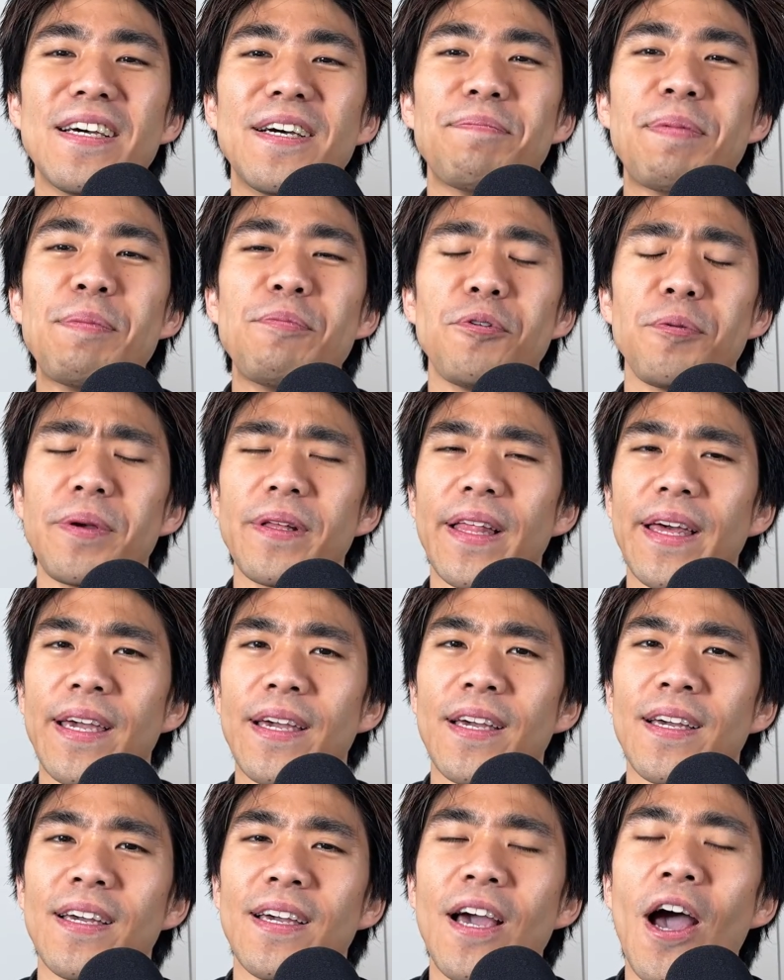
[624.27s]
people will be
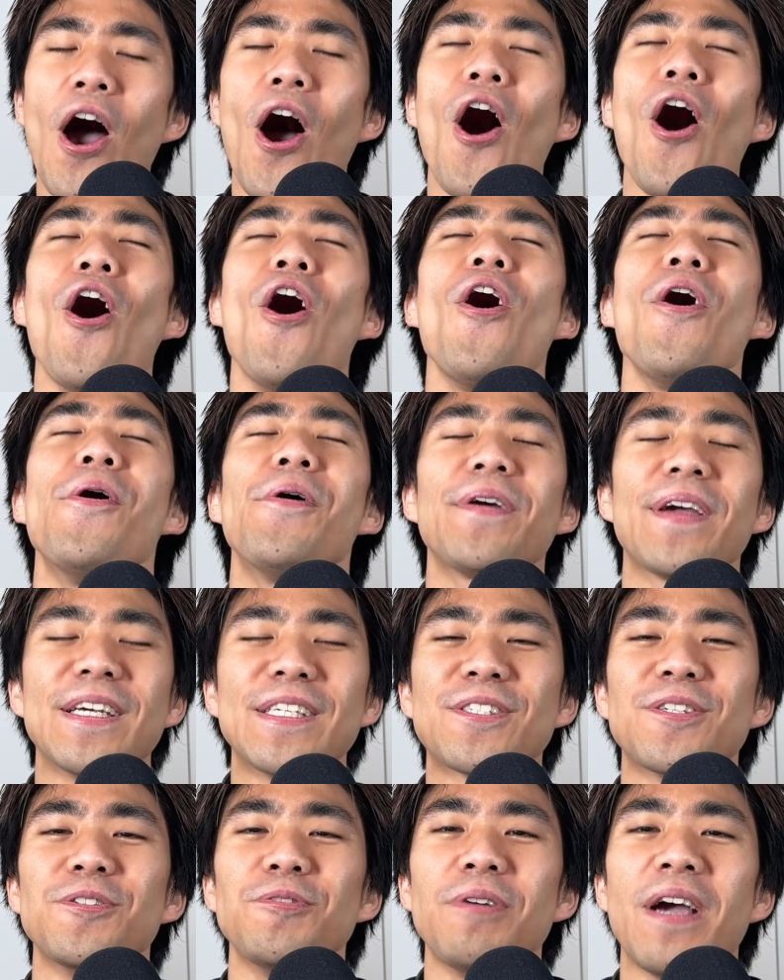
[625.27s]
like, oh, okay,
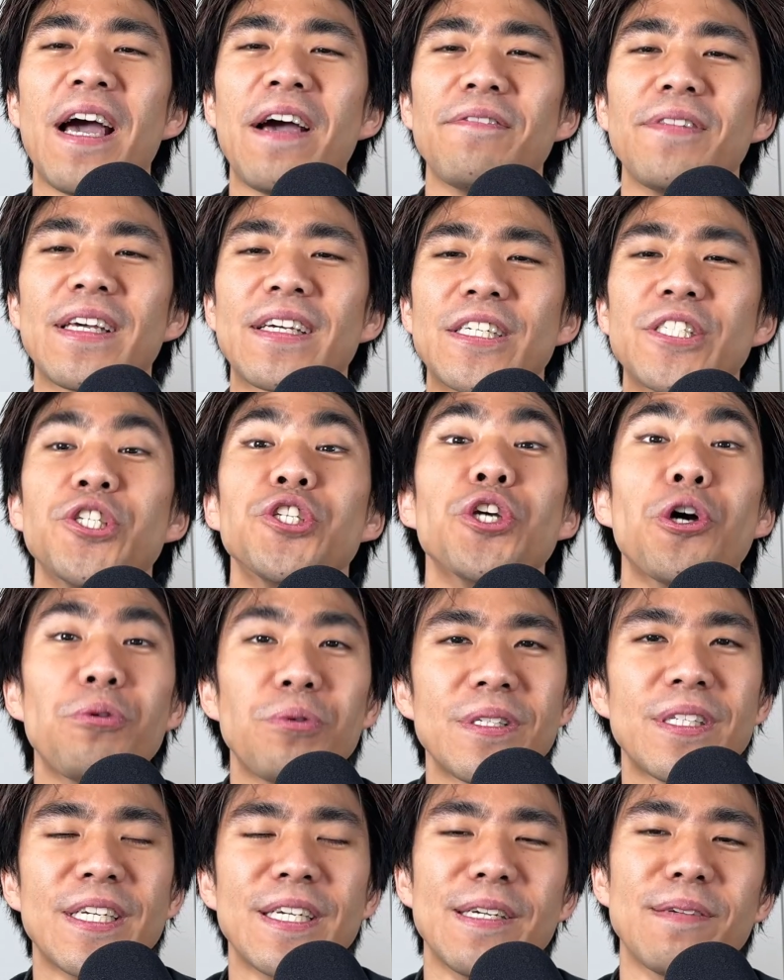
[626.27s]
so you have like a
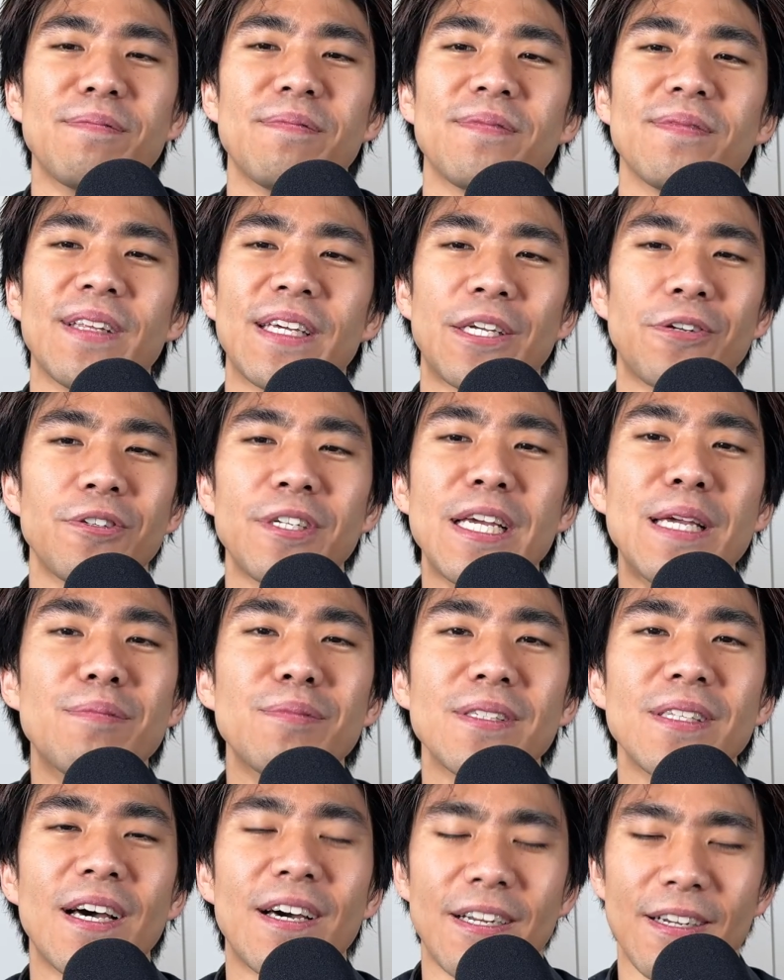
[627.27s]
joke team. Like your
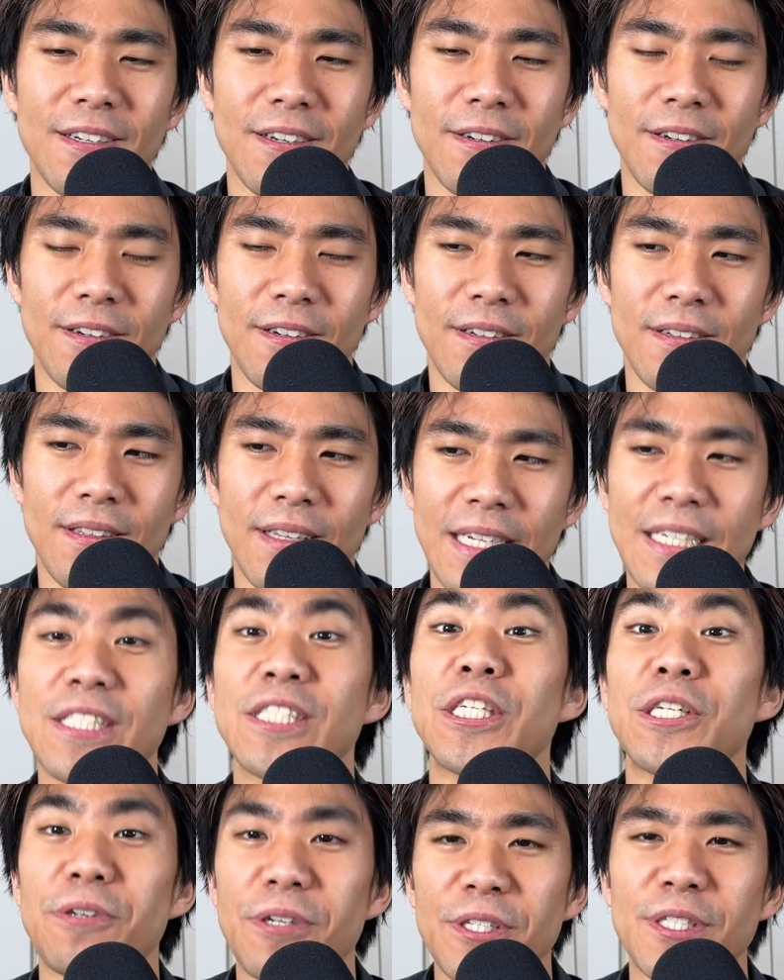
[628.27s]
team's not like
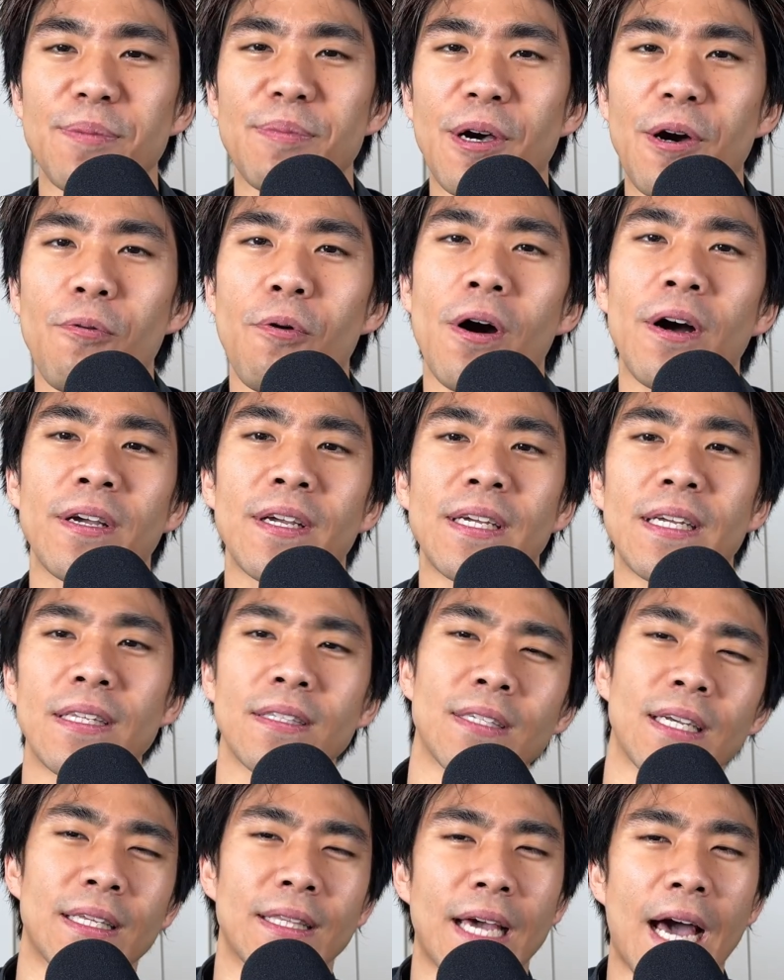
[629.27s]
serious about walking.
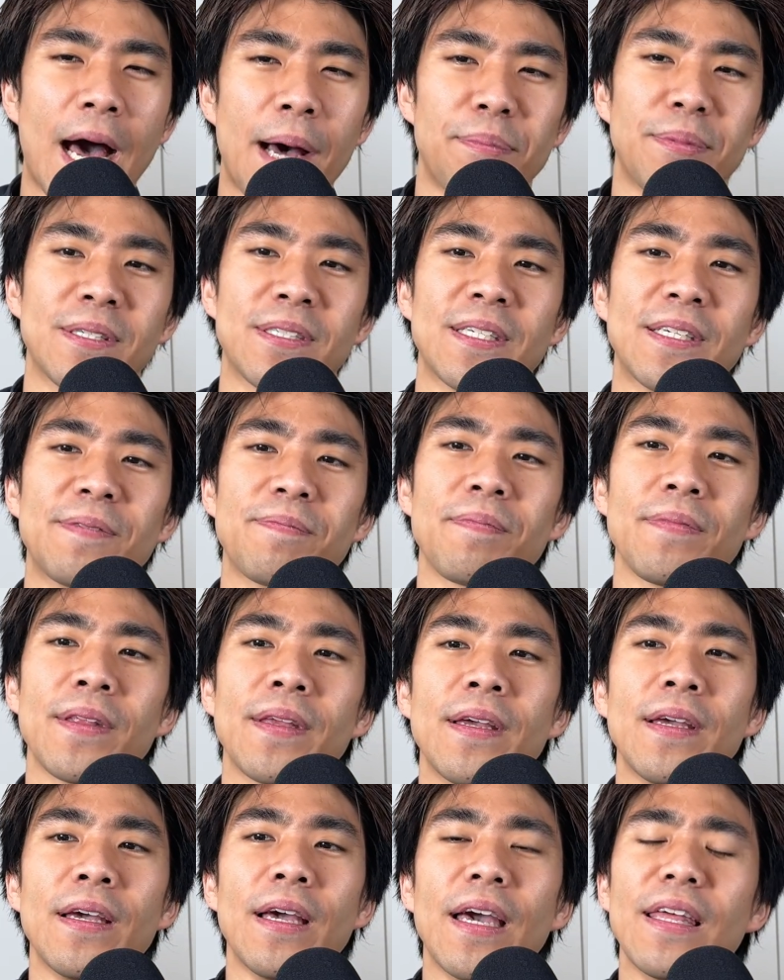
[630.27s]
It's like the opposite.
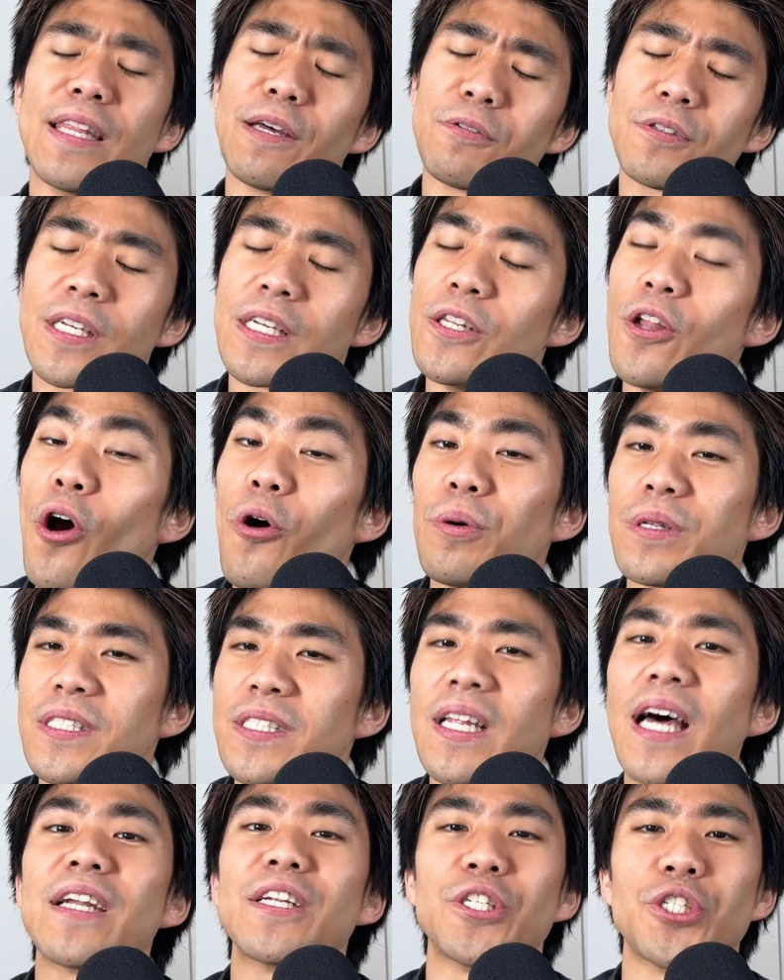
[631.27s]
And then I'll say, no, it's
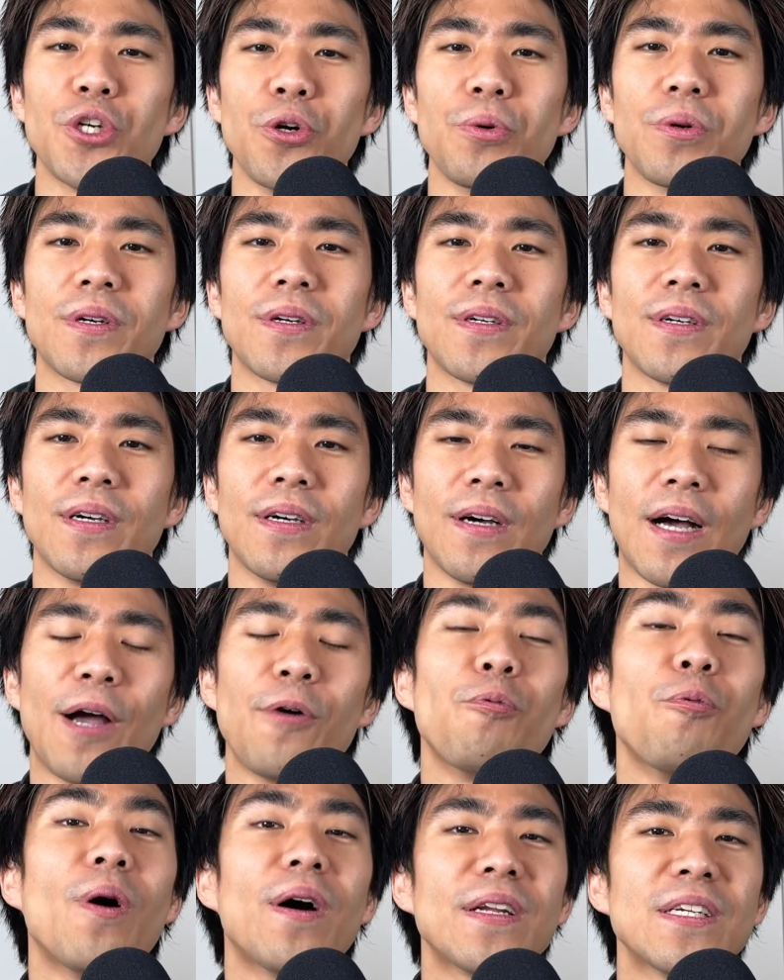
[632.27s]
not a joke. I
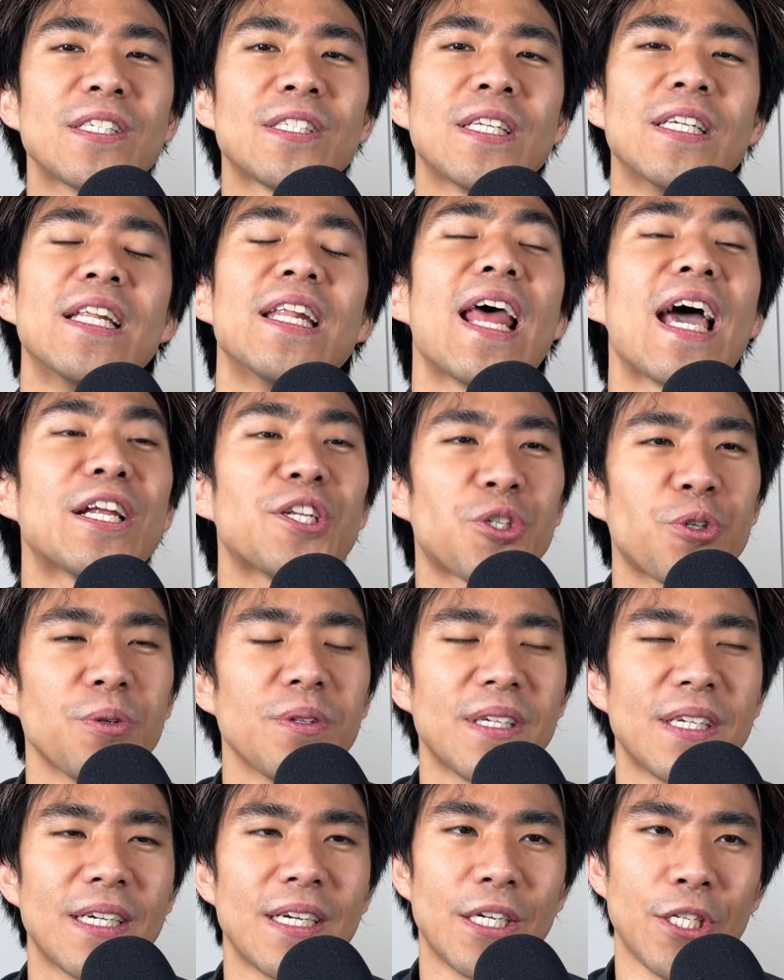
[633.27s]
want us to
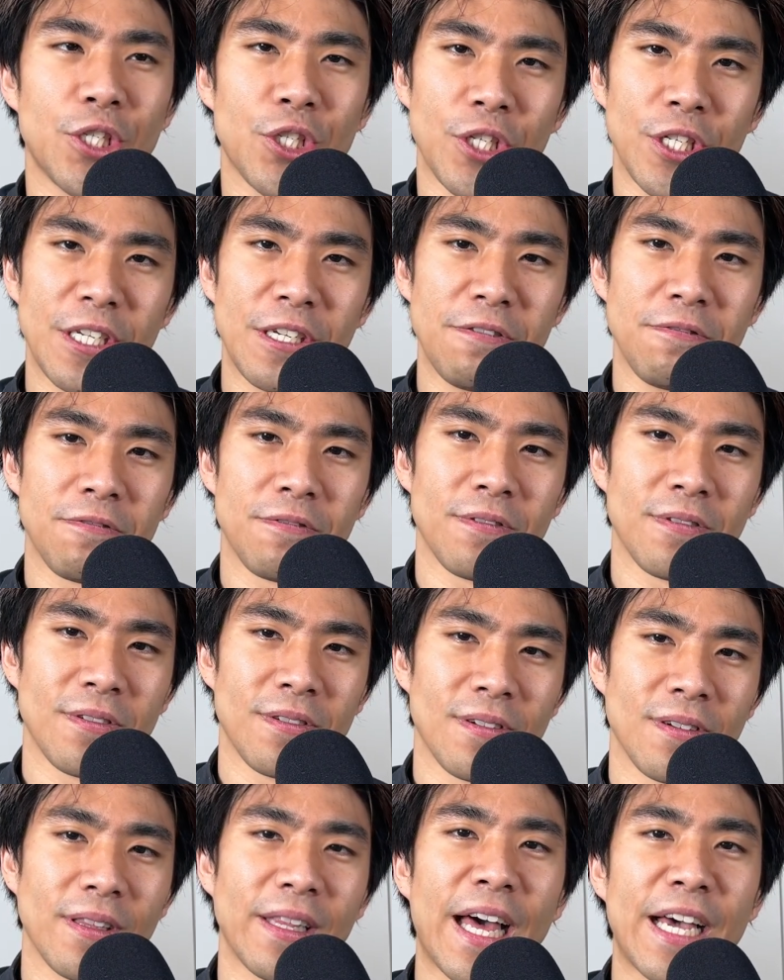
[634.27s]
naturally achieve
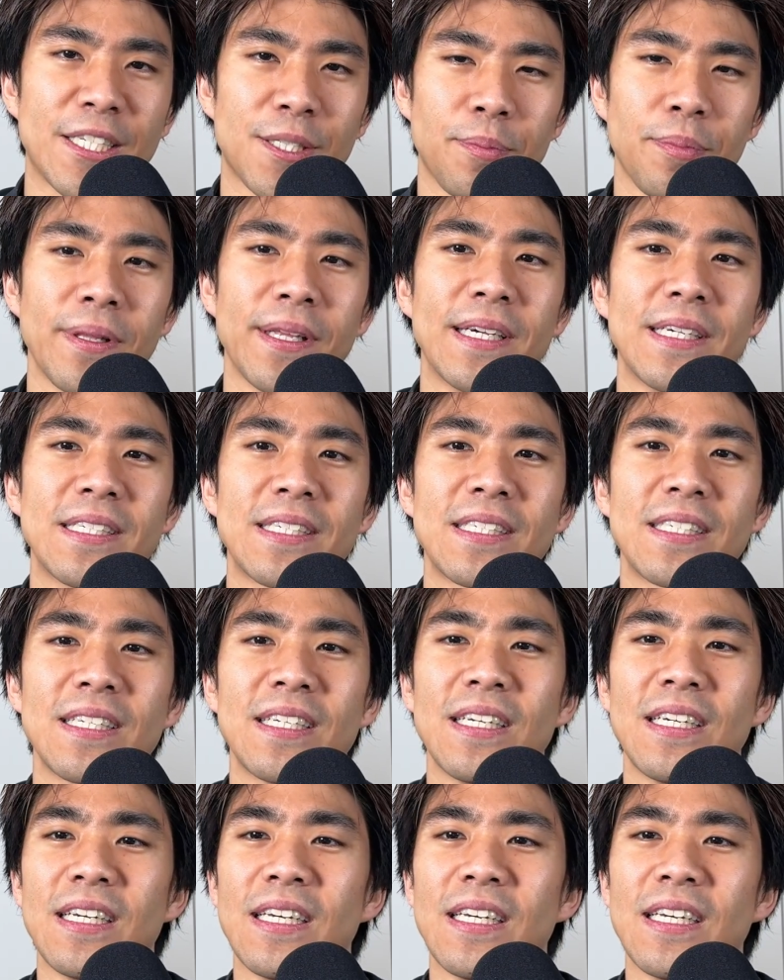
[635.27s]
last place.